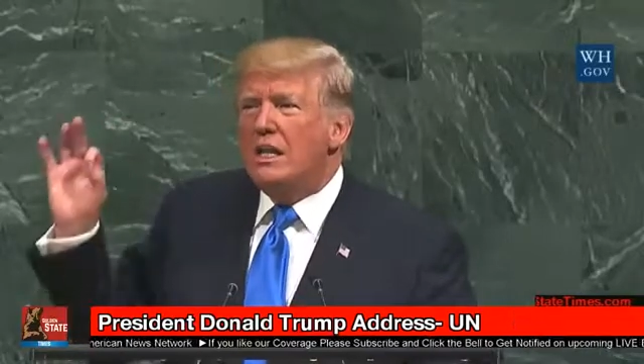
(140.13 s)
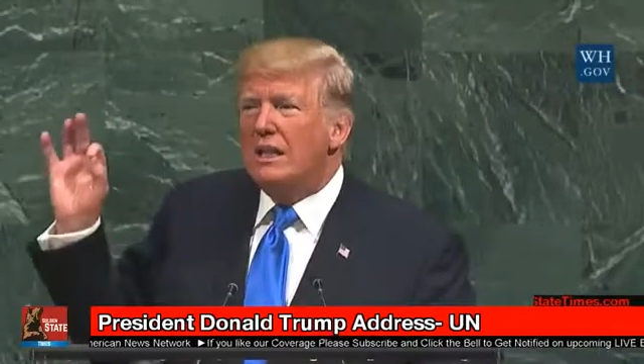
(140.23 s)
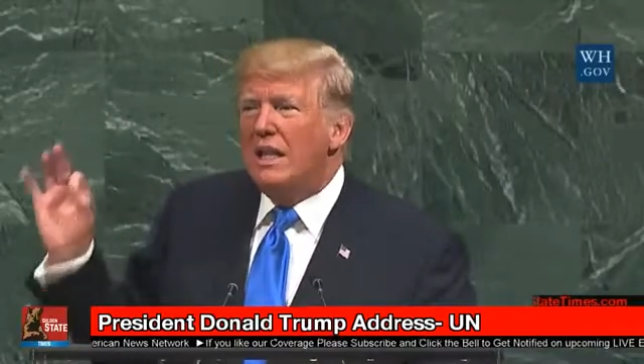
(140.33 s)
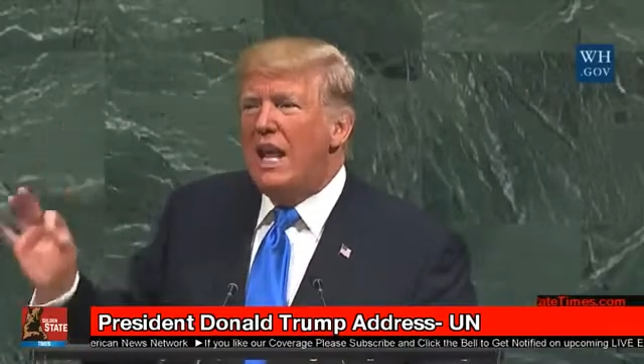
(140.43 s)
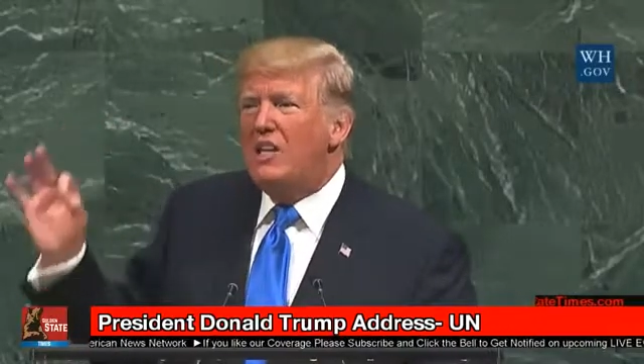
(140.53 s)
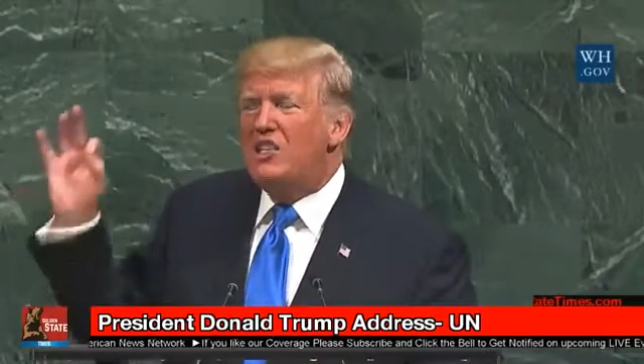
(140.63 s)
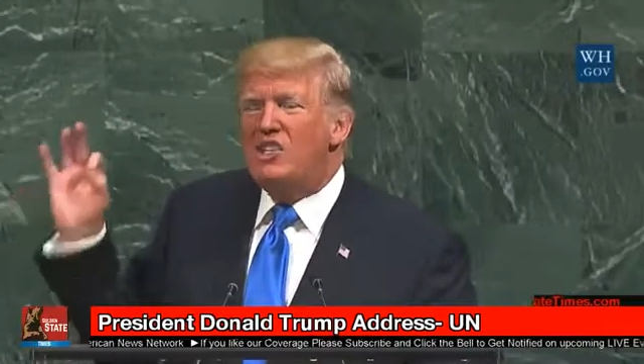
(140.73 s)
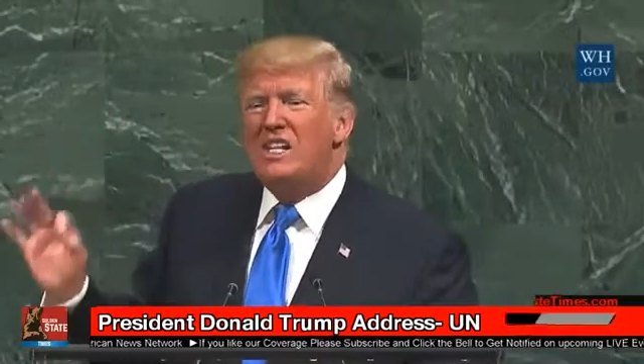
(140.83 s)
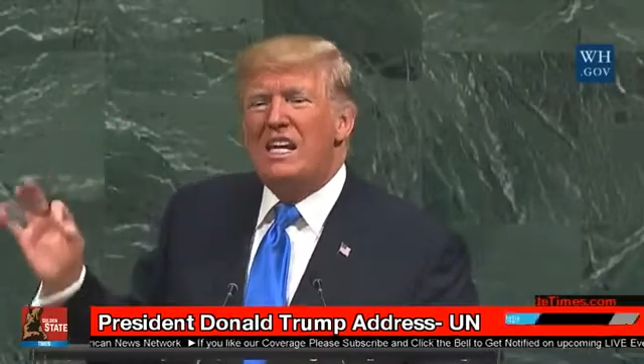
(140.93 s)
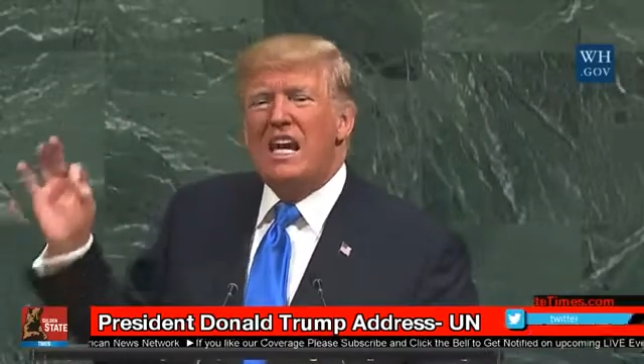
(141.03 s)
Let's
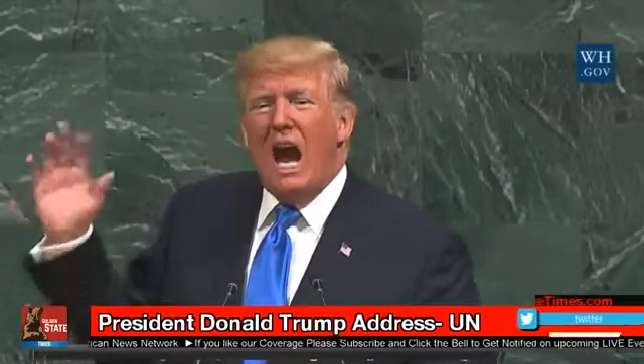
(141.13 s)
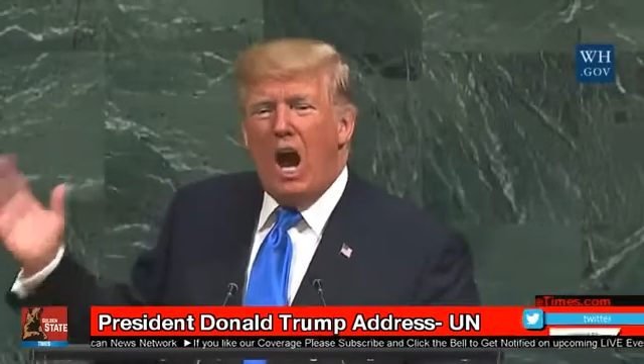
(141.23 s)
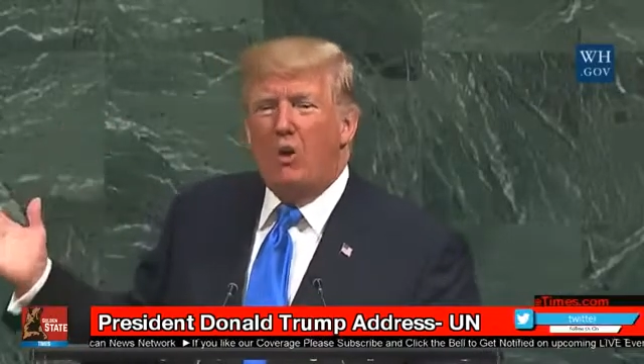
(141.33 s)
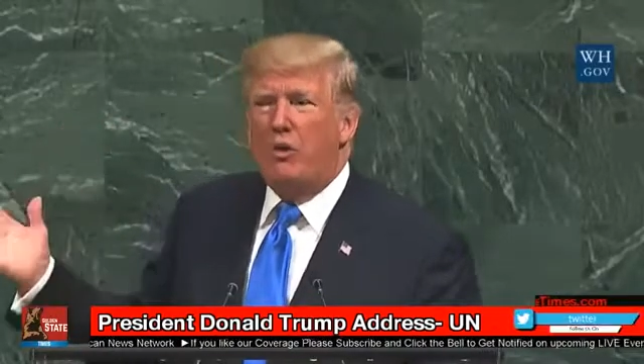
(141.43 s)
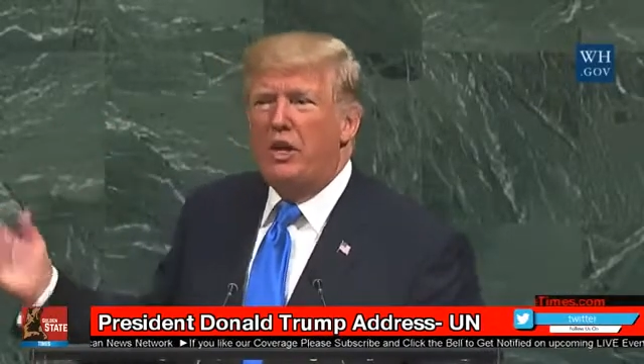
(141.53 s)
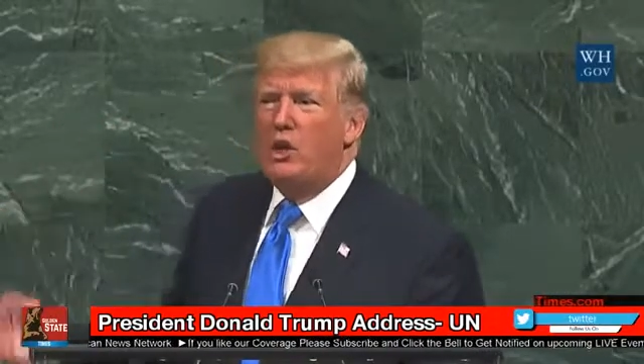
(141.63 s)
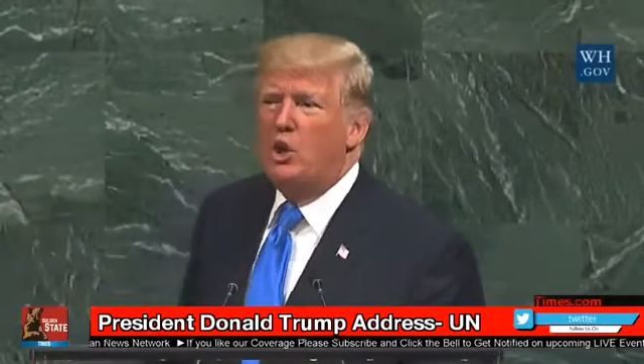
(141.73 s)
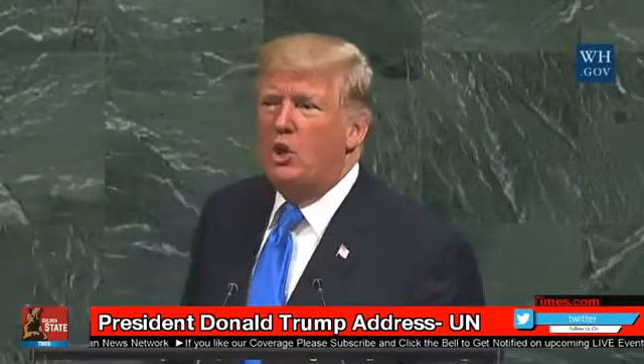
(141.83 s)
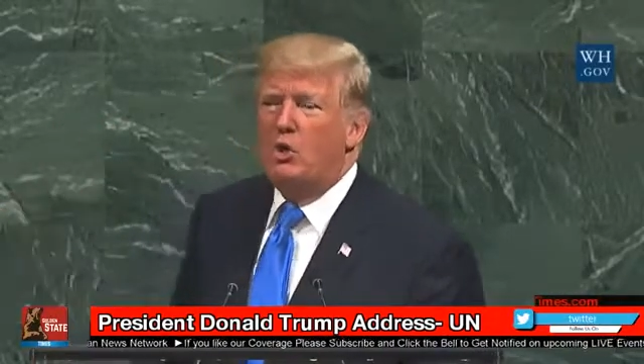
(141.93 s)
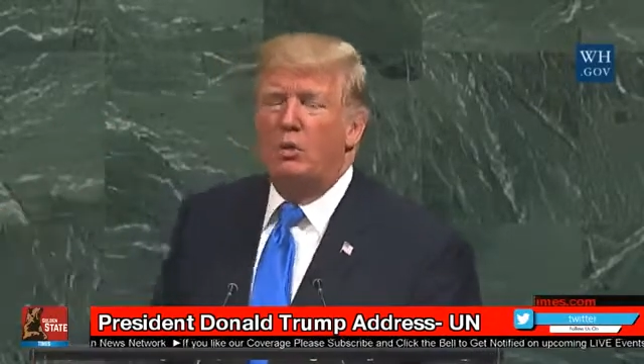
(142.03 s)
see how they
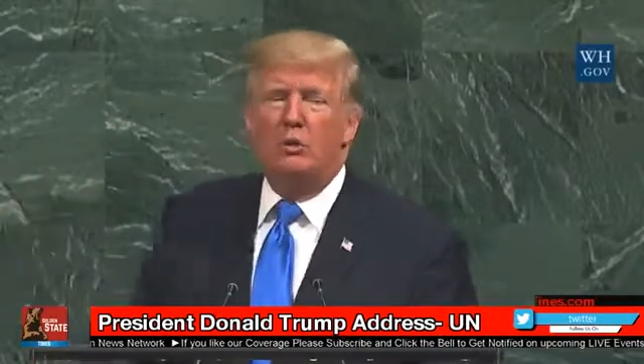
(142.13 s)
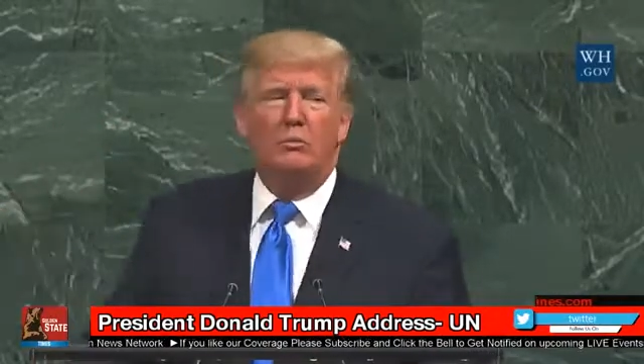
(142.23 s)
do.